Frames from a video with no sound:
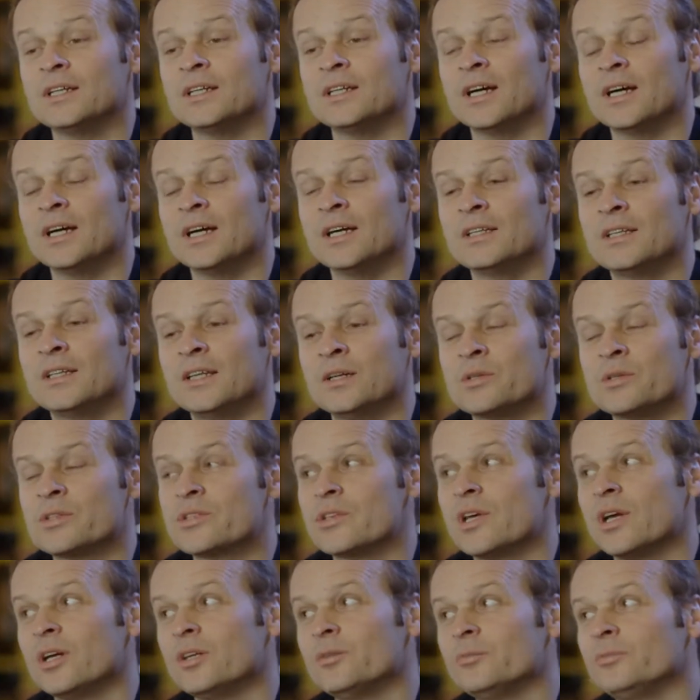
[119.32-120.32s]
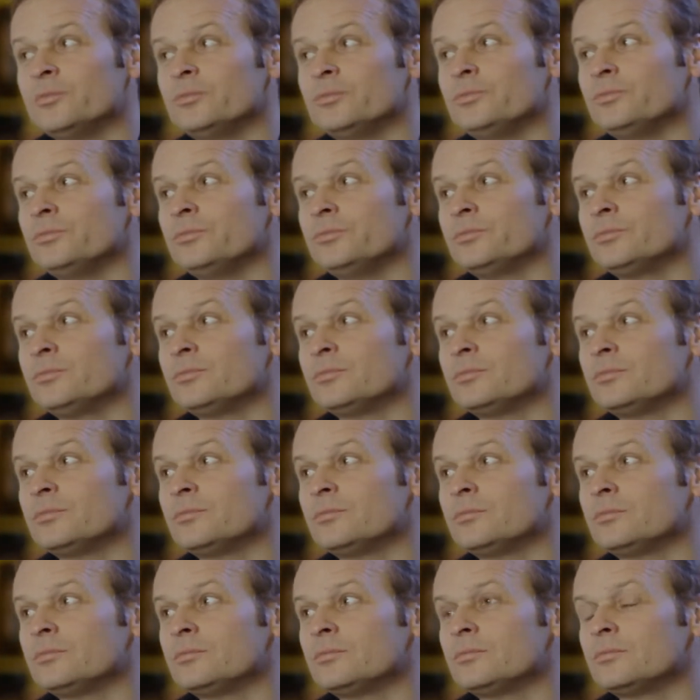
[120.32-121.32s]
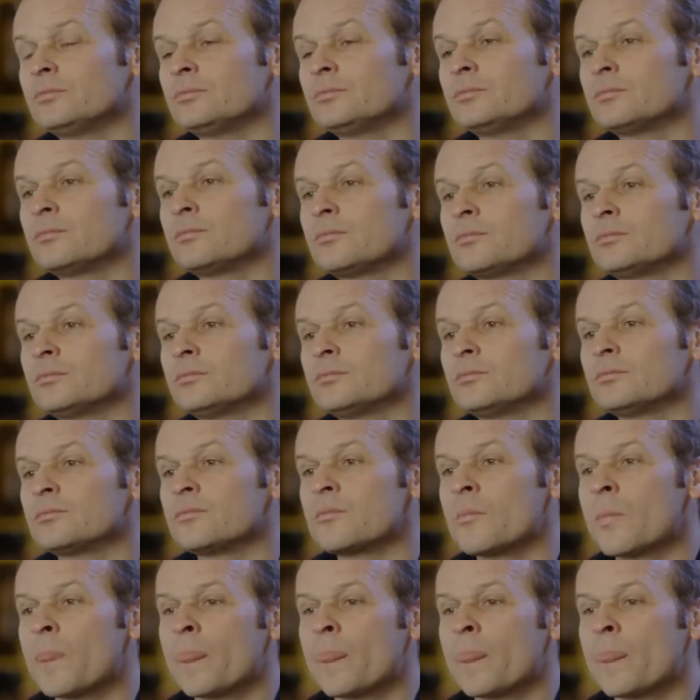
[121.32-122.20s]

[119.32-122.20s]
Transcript: is it like there a PowerPoint was, presentation? Is it animation? Is it a